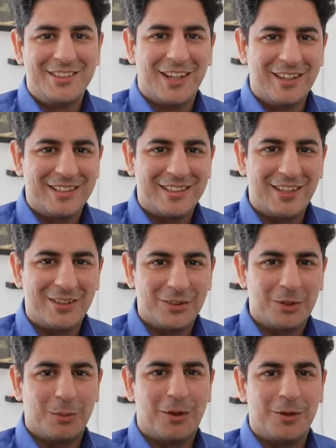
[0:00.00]
So I'll see
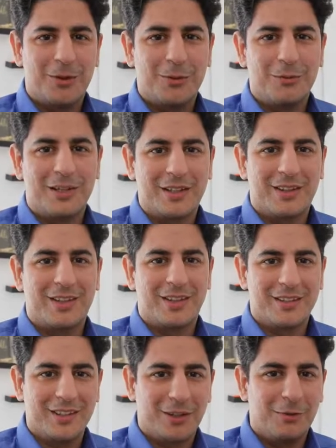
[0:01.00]
you tomorrow with
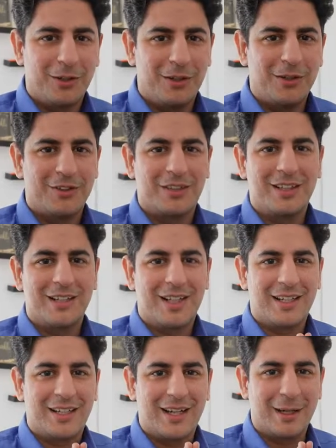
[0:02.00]
another new video. Till
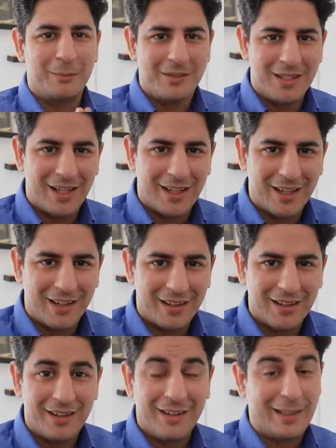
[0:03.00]
that time, take
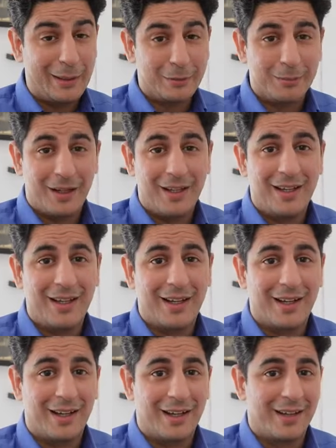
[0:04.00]
care, keep smiling,
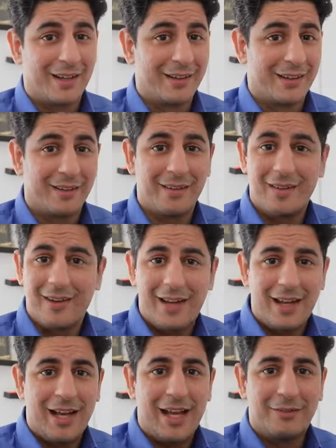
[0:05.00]
and
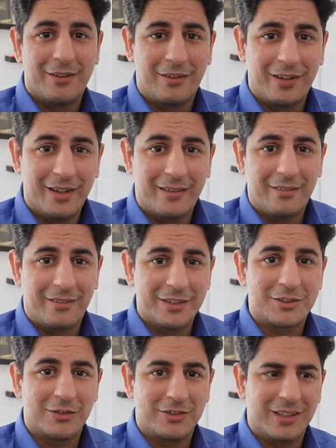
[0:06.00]
have the great
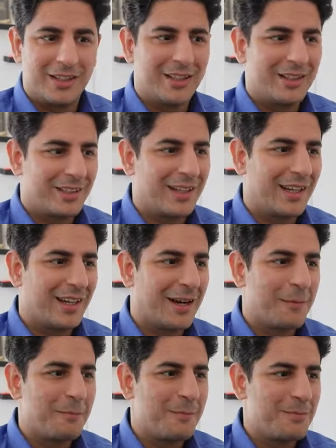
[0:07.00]
rest of the day. Take
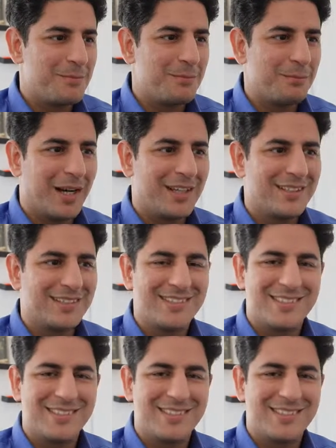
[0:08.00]
care. Bye.